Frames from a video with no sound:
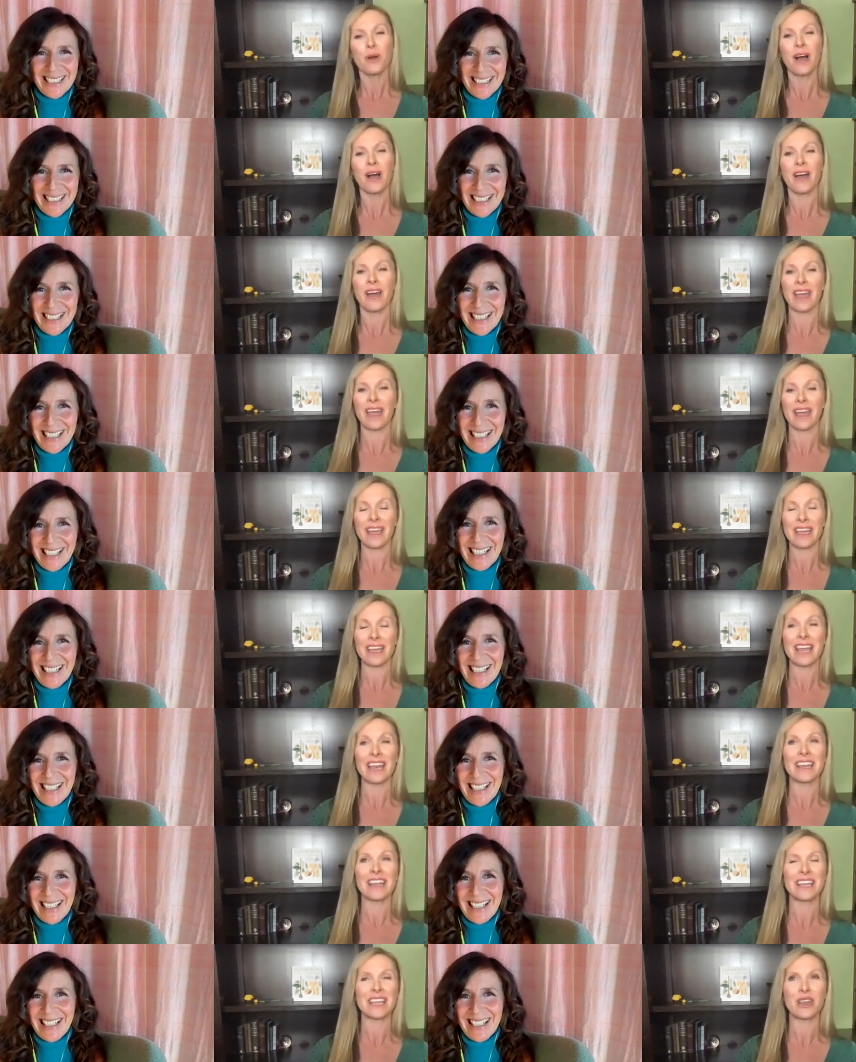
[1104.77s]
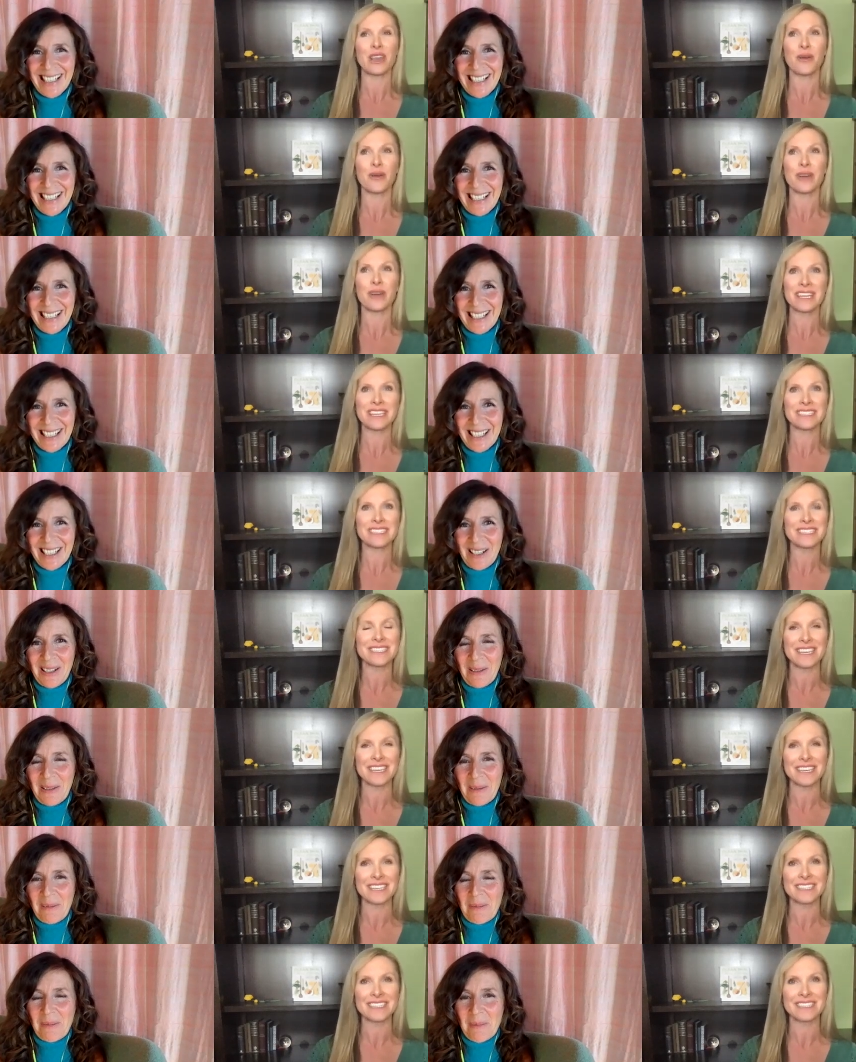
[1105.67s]
Speaker 1: Well, and you know, it's
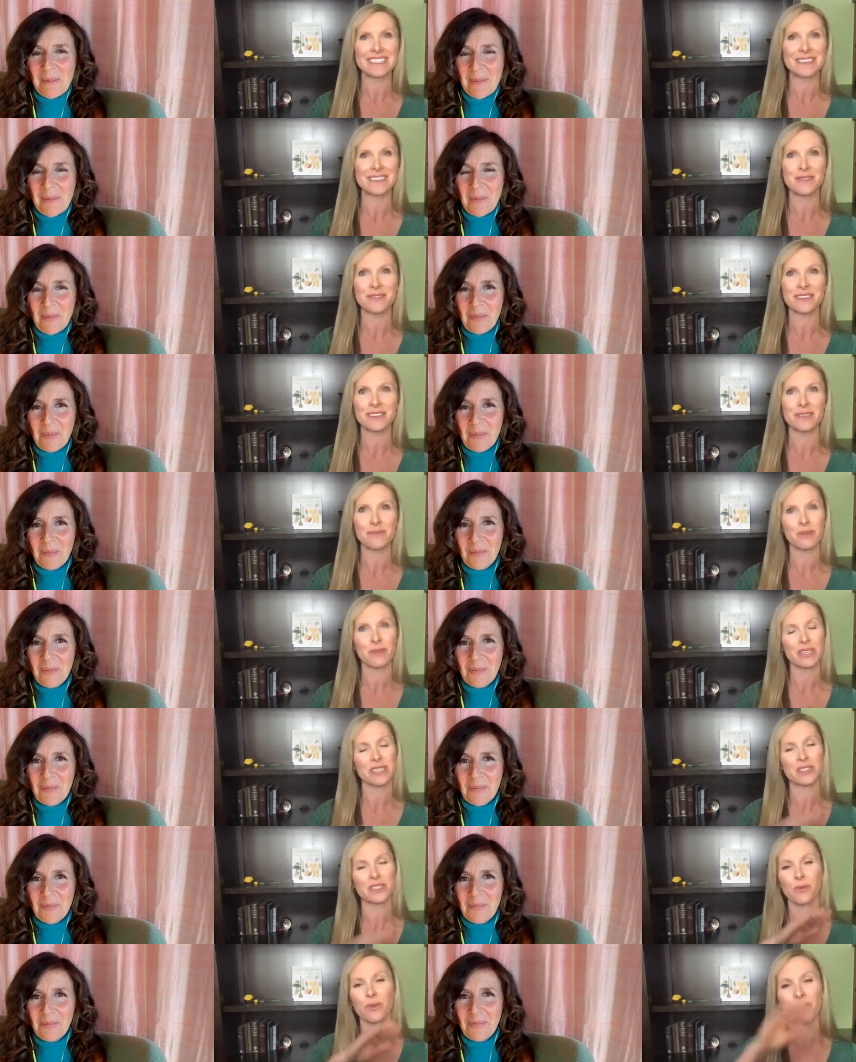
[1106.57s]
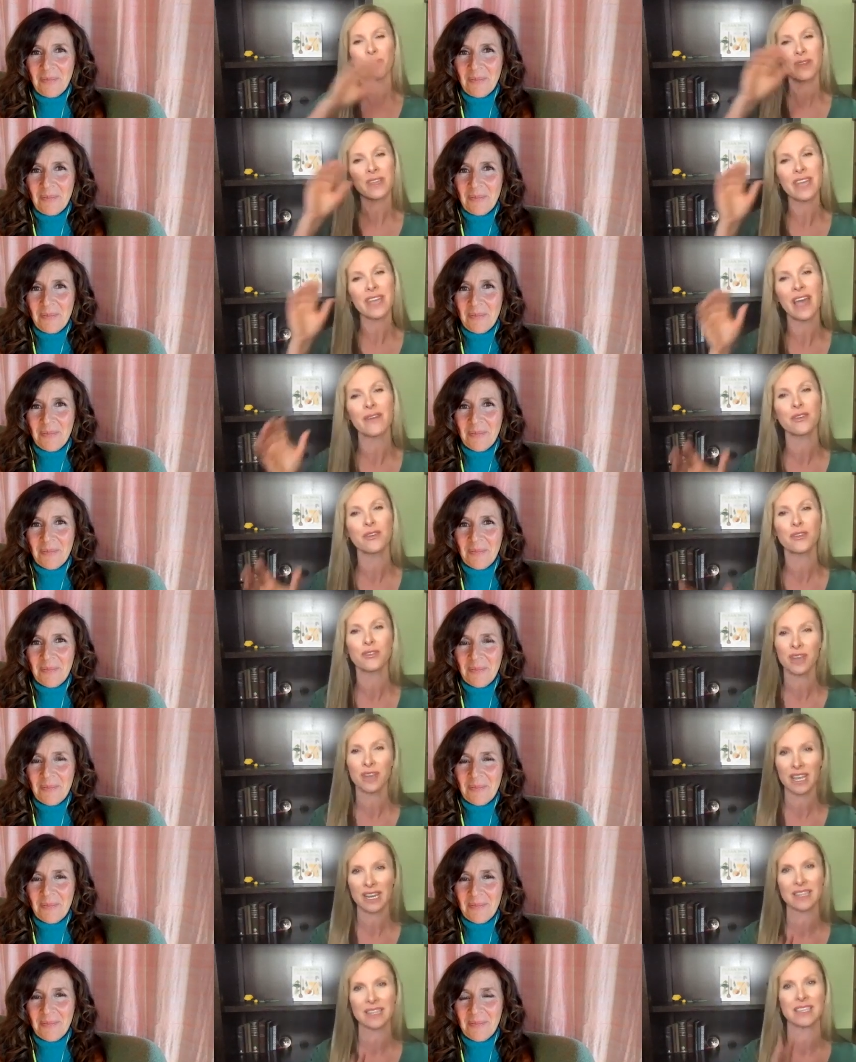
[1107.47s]
it's so so we really have
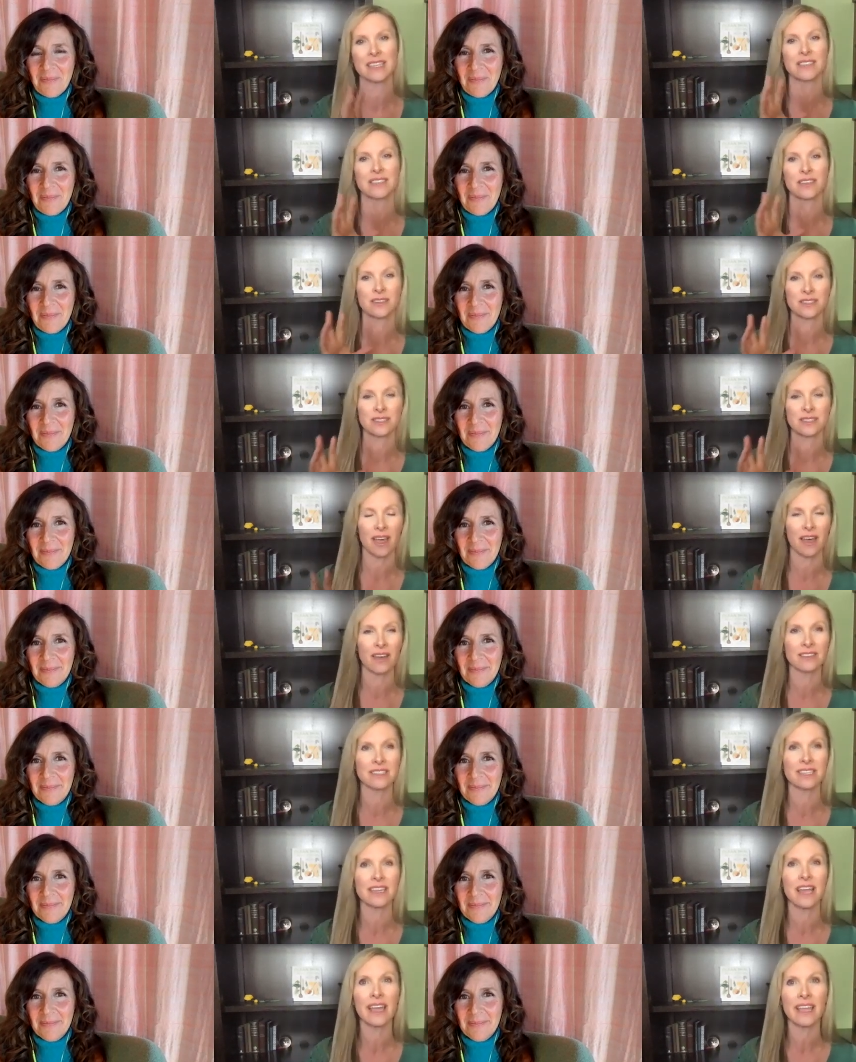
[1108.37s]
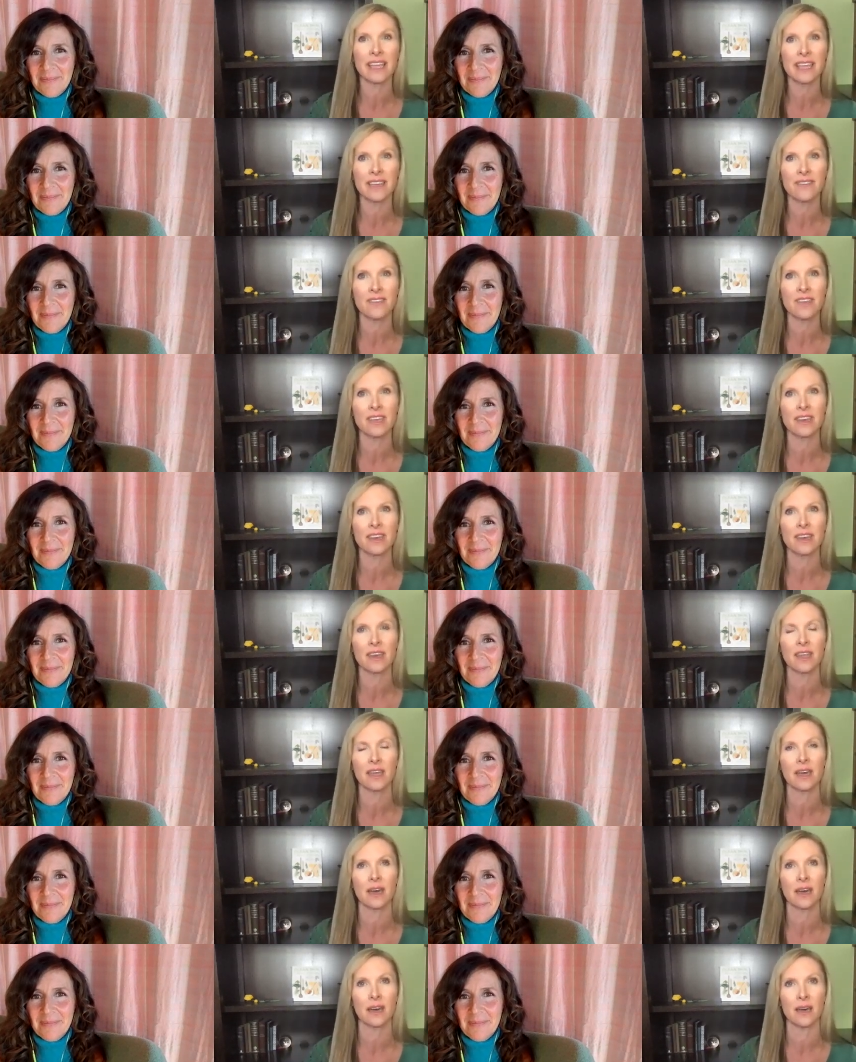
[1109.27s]
created this ourselves. And I even
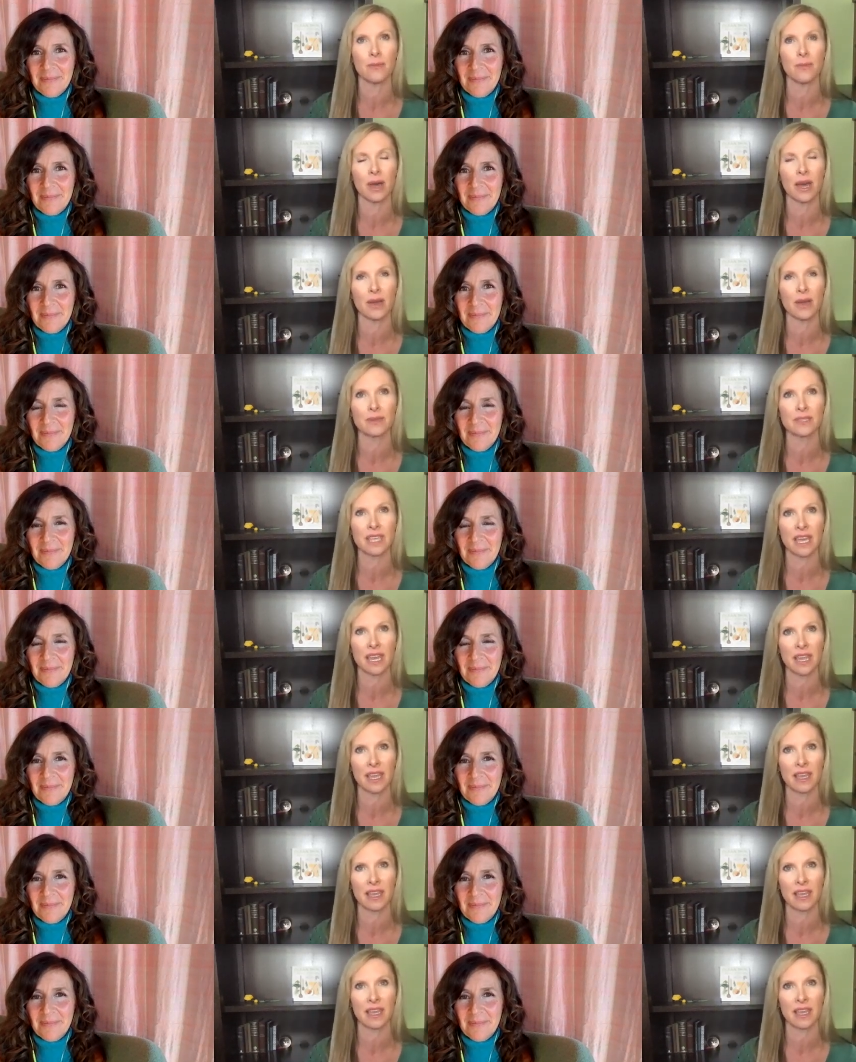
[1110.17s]
um, I was at